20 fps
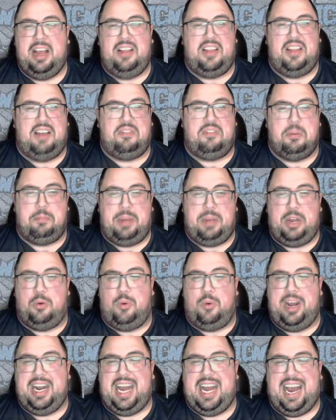They have the big
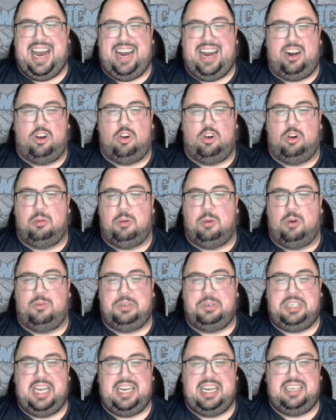win at home over
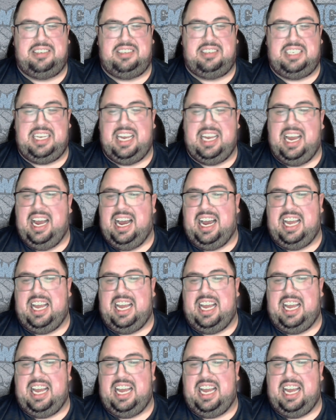Tennessee.